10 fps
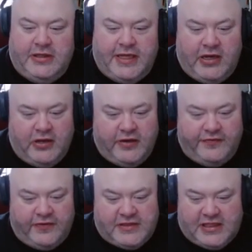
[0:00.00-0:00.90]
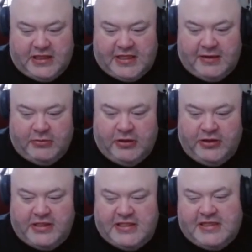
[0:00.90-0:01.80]
that off. Let's get the camera
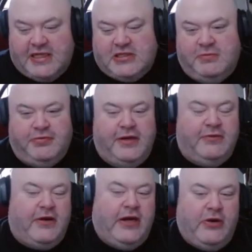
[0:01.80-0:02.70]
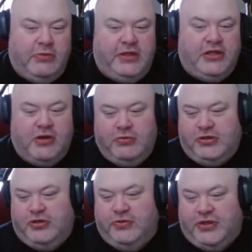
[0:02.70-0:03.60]
on. This is actually pretty rare. I normally
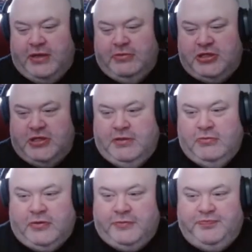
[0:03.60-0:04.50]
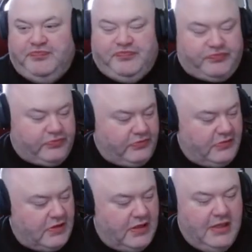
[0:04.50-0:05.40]
don't do it that much anymore.
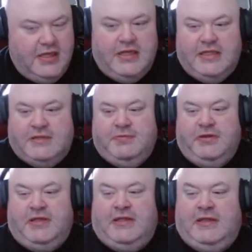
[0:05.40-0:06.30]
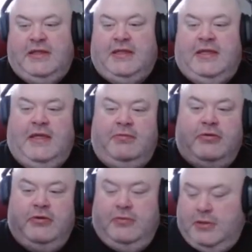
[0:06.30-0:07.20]
Let's put the
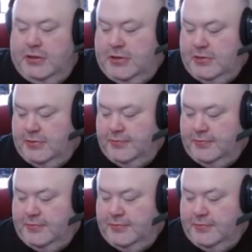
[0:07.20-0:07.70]
keyboard away.